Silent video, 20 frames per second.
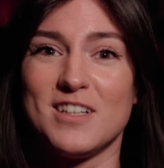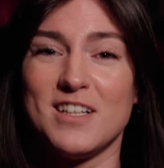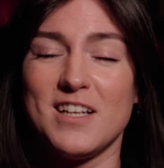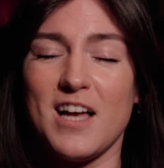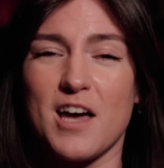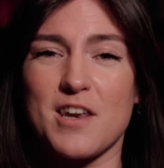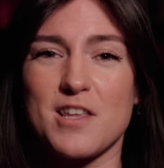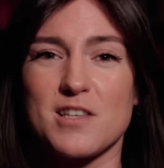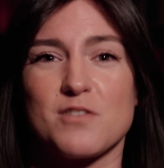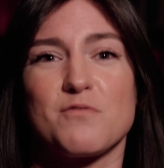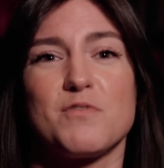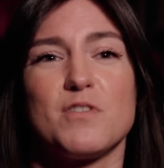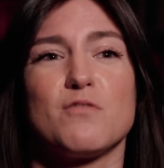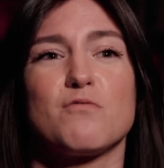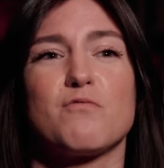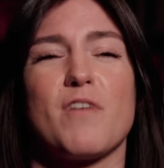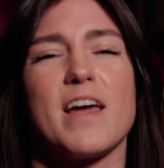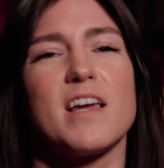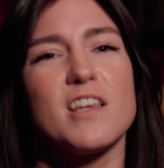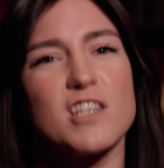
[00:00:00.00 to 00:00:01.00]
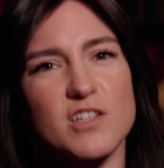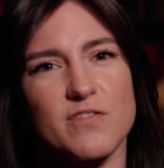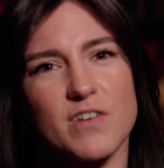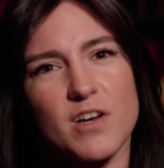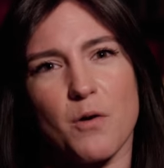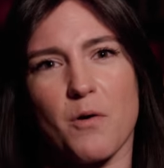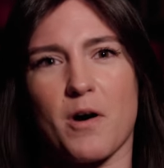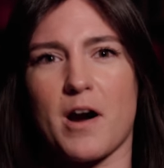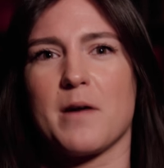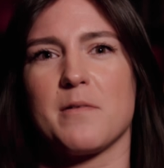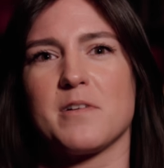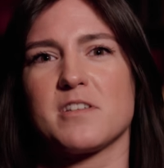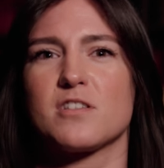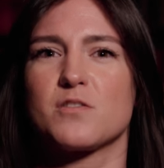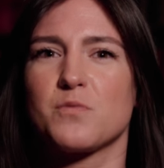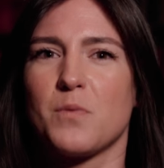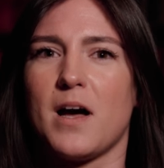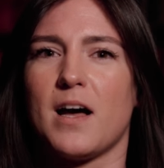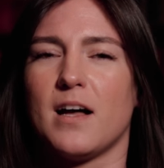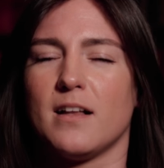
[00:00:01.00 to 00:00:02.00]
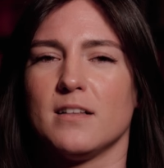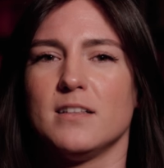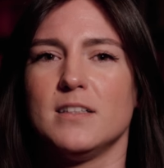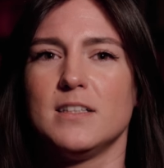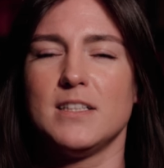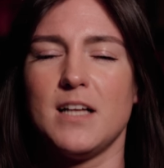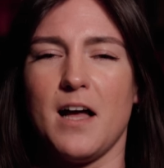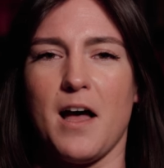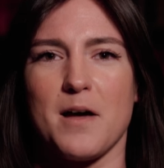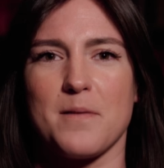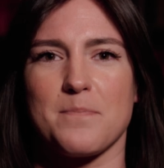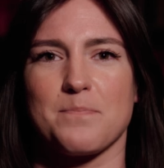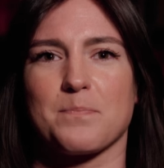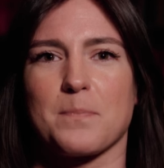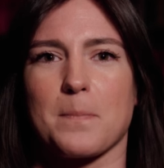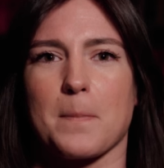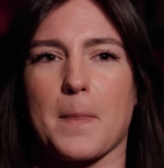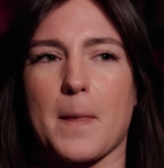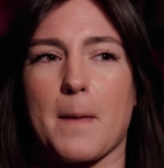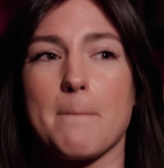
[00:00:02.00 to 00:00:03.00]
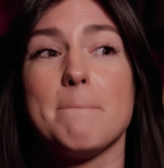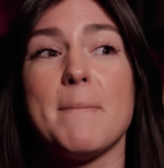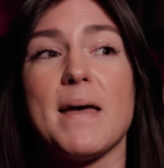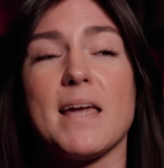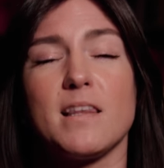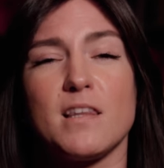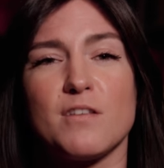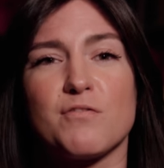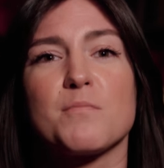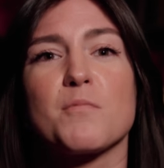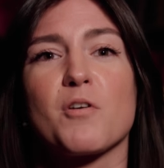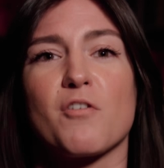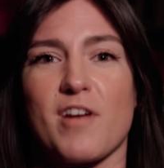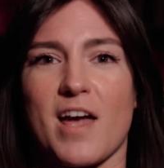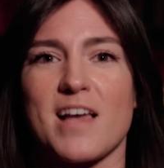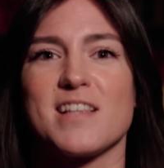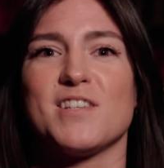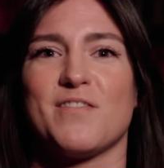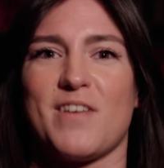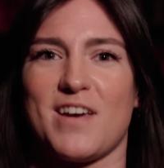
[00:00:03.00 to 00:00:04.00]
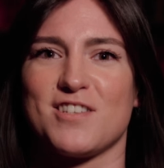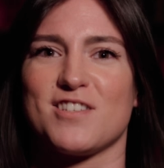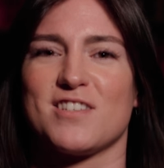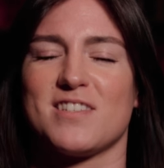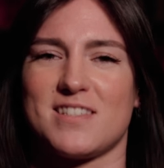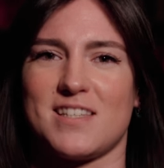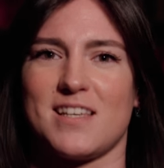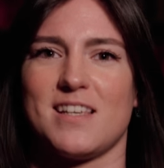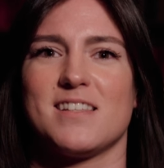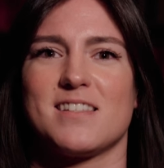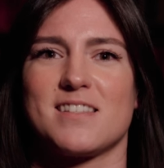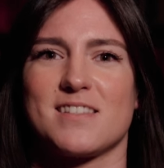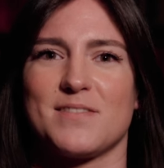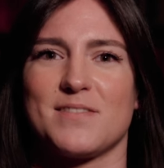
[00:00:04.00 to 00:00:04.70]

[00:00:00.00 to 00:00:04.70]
And it's a real range of inquiries as well, mainly from creative agencies.